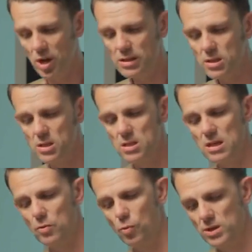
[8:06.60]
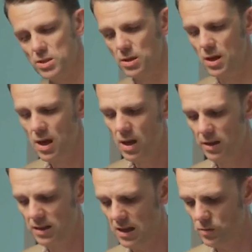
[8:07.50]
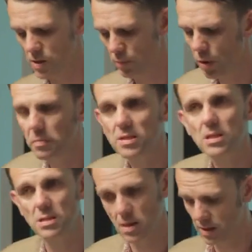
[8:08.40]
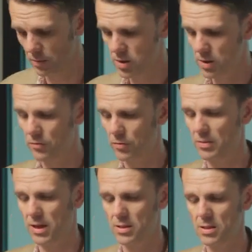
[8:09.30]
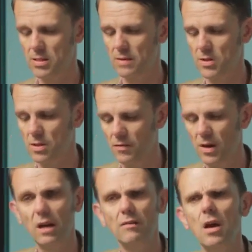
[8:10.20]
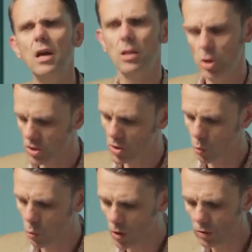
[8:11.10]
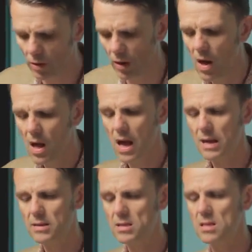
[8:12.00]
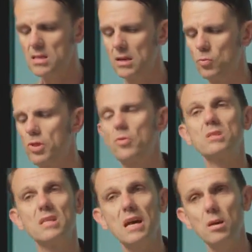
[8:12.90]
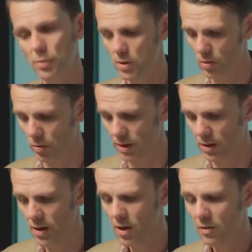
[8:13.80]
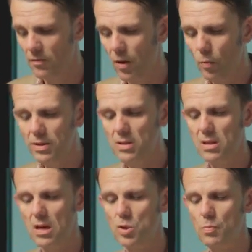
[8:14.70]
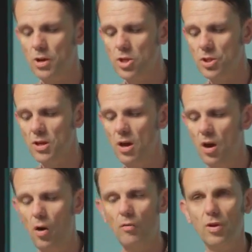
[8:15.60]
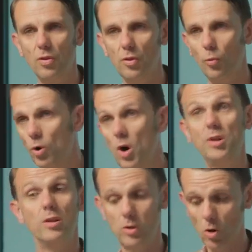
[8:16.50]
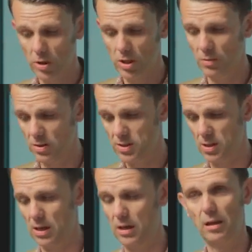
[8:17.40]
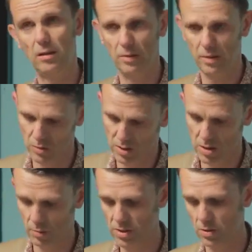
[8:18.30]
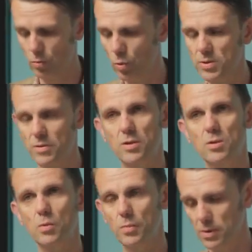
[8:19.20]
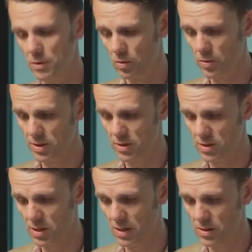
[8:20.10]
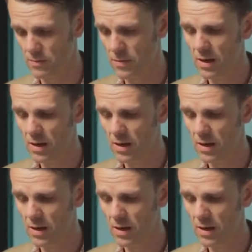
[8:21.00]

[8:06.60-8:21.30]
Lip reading: Grant and South Western and County Properties Limited from 1975, Justice Walton had to decide whether a tape recording fell within the expression of the word document. He was interpreting the rules of the Supreme Court in this case.